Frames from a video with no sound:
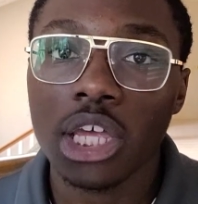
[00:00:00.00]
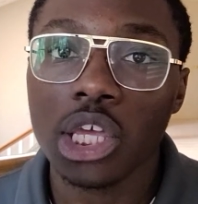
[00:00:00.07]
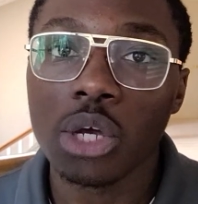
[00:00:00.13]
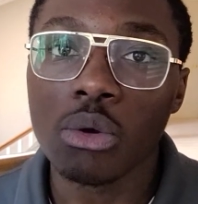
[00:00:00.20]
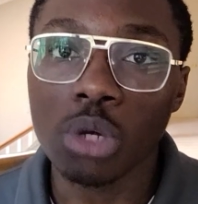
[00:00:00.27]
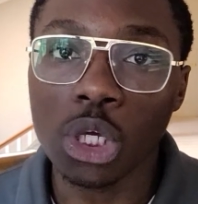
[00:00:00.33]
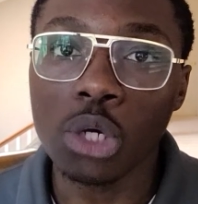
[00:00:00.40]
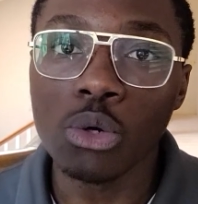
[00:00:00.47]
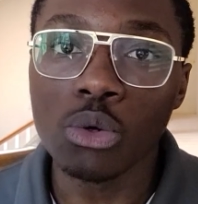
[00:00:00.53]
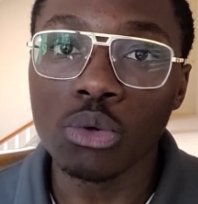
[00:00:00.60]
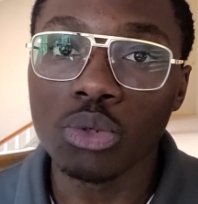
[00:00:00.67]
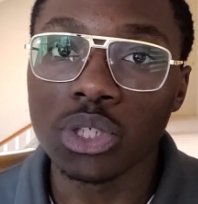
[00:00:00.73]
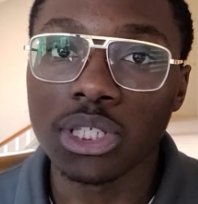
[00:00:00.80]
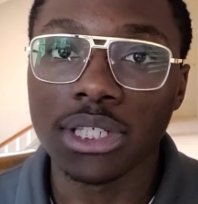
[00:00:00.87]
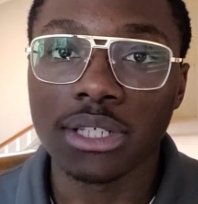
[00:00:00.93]
you
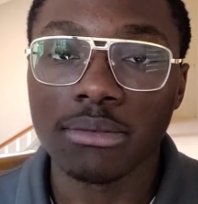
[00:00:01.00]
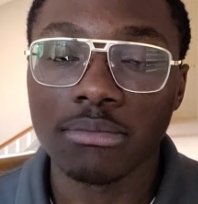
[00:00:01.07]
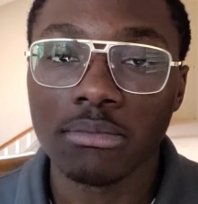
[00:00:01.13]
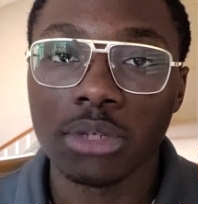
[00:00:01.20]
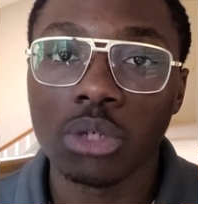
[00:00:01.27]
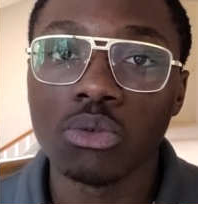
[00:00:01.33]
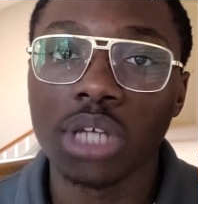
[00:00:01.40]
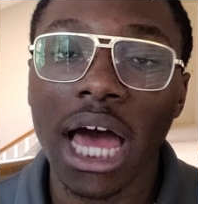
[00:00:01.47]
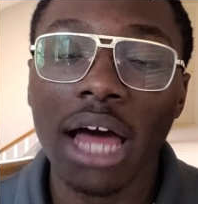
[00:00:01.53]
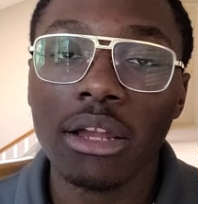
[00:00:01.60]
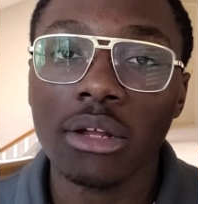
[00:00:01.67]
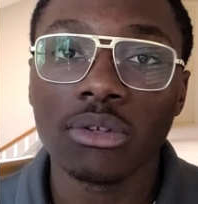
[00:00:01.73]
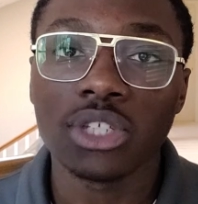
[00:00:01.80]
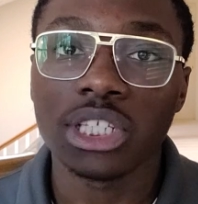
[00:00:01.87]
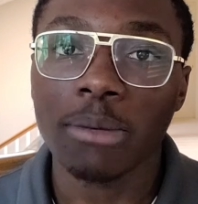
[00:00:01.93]

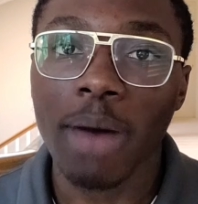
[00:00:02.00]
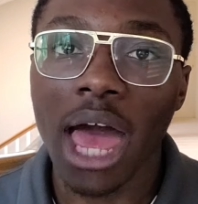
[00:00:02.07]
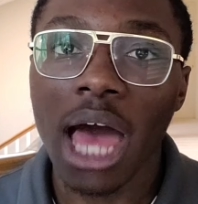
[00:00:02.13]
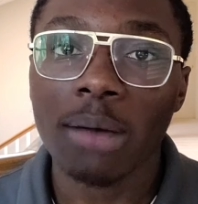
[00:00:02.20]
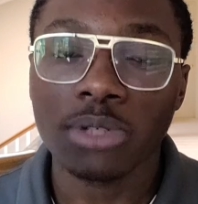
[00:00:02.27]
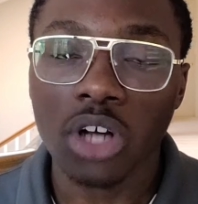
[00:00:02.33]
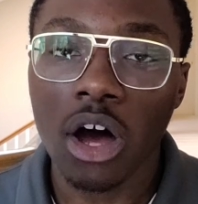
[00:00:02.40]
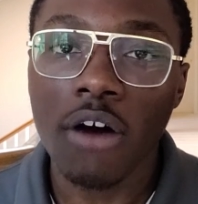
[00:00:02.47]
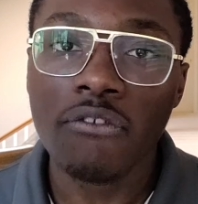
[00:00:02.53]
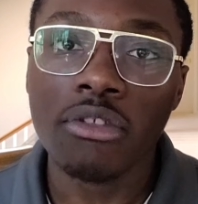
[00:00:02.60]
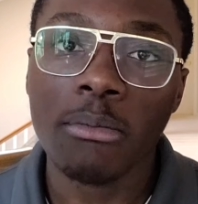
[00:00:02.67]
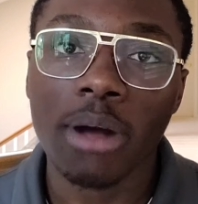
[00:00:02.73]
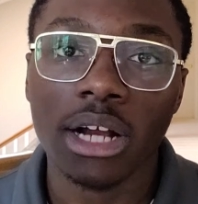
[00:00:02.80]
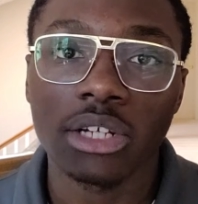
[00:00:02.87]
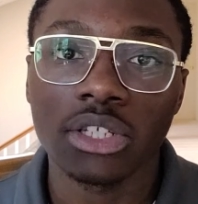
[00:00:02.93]
download some apps off
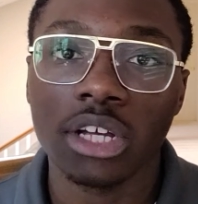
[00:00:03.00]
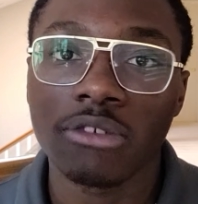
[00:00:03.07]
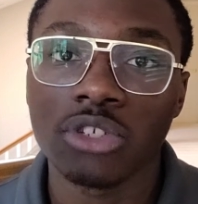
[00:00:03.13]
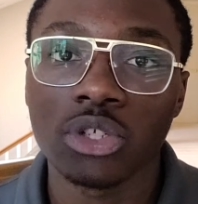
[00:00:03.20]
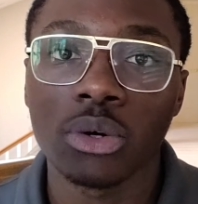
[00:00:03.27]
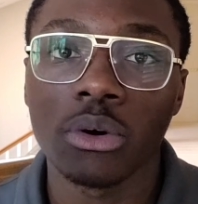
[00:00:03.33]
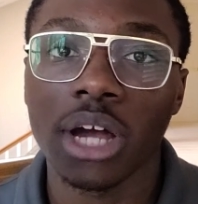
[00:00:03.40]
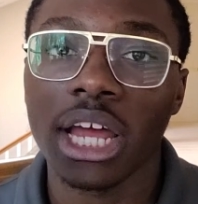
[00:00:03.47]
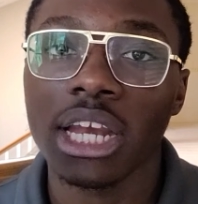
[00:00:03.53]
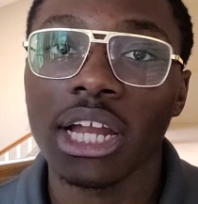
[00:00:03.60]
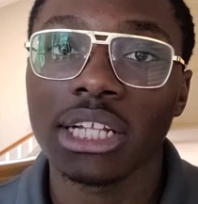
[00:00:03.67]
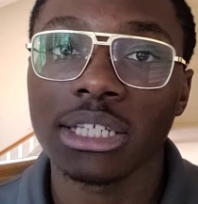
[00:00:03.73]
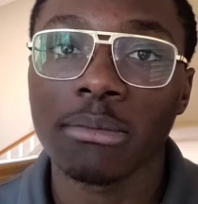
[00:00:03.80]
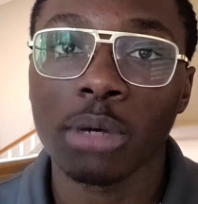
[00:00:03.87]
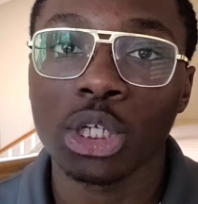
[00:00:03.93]
the Microsoft Store, and
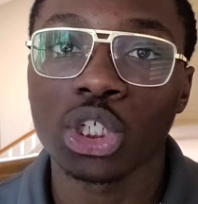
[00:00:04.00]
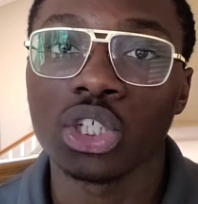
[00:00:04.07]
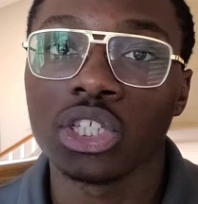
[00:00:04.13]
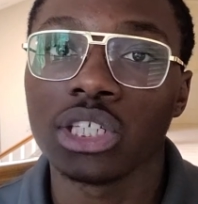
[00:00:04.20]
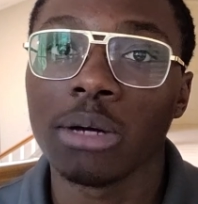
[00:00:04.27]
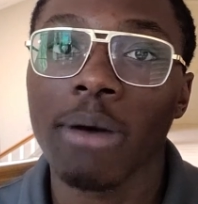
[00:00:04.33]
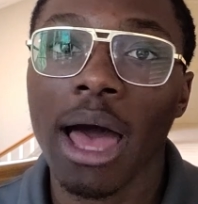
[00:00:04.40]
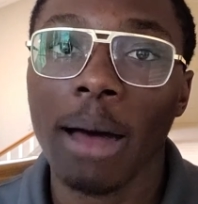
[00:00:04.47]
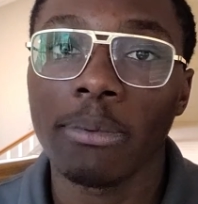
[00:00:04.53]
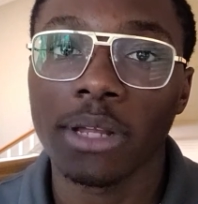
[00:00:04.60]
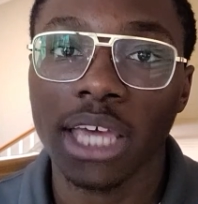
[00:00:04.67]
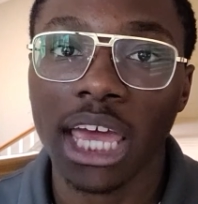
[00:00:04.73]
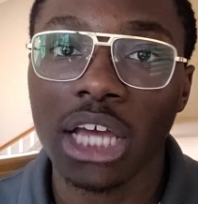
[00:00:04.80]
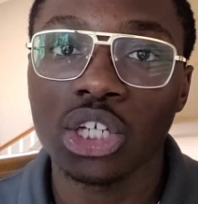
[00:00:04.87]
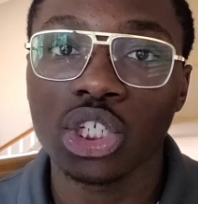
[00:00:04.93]
not to mention some
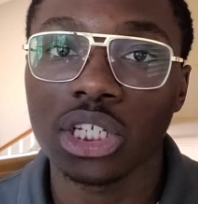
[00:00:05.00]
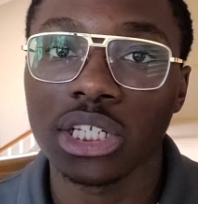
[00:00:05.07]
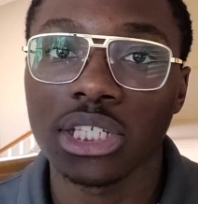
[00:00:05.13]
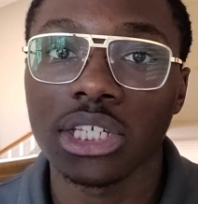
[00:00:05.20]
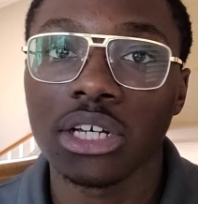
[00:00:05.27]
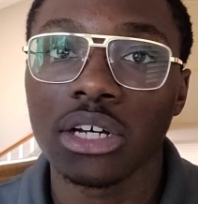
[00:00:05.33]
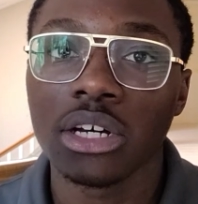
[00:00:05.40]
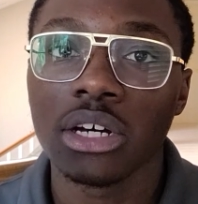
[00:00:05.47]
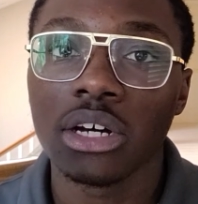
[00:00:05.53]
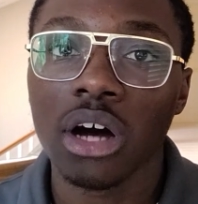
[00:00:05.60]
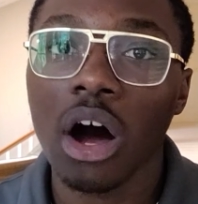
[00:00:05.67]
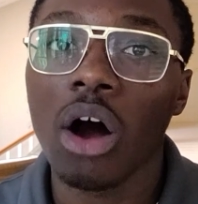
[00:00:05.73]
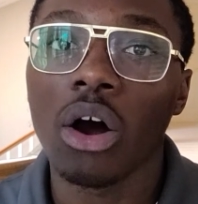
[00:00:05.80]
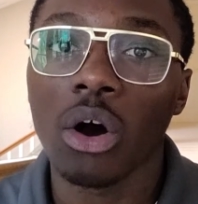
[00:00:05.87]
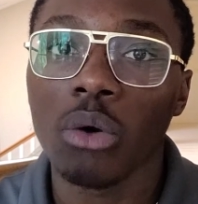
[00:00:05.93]
applications
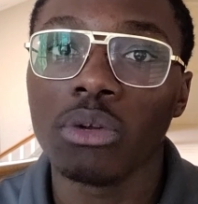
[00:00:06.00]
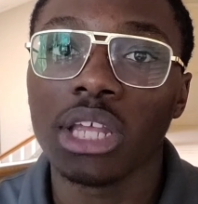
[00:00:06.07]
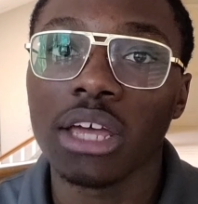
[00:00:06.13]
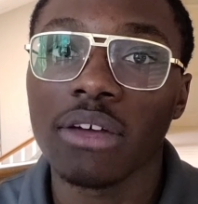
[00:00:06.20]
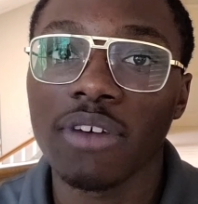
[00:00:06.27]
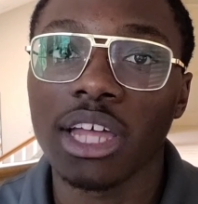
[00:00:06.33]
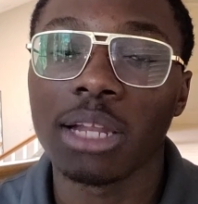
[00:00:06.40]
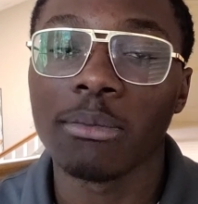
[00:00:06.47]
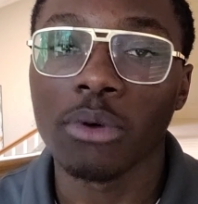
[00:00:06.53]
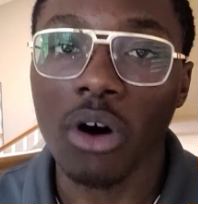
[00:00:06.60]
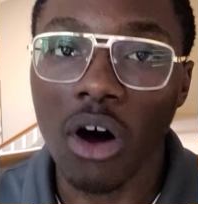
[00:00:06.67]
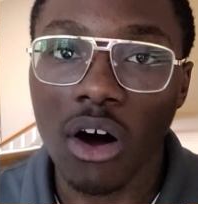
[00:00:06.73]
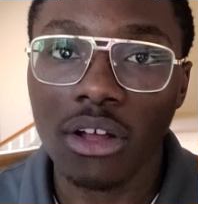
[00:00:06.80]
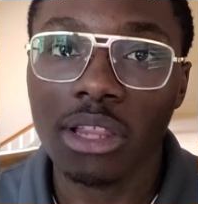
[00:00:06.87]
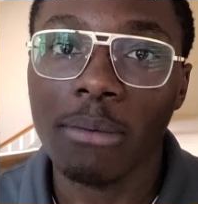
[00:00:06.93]
are only available
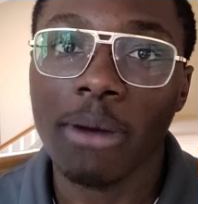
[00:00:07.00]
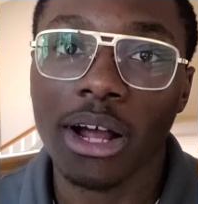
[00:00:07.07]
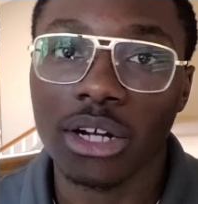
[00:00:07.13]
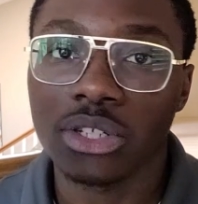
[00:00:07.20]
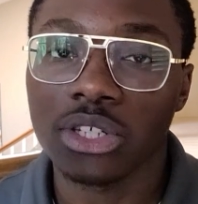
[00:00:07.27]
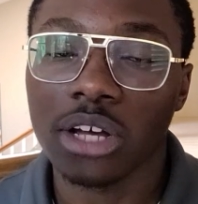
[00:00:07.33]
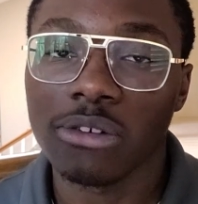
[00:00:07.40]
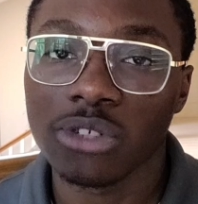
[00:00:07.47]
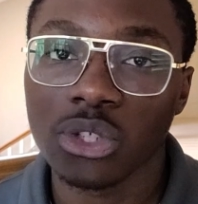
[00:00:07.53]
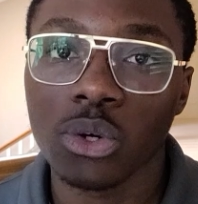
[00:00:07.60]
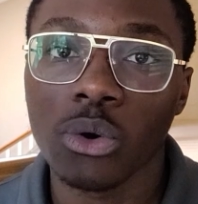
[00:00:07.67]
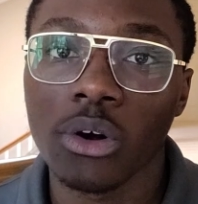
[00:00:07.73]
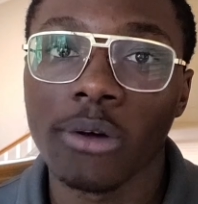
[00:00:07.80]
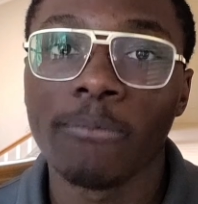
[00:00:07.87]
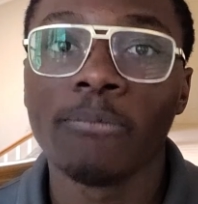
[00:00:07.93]
on the Microsoft
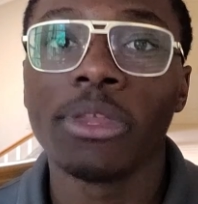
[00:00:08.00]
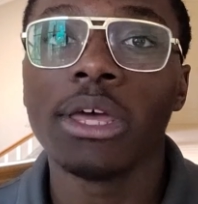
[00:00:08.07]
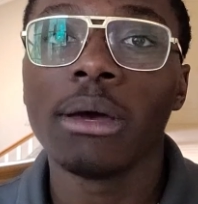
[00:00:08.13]
Store.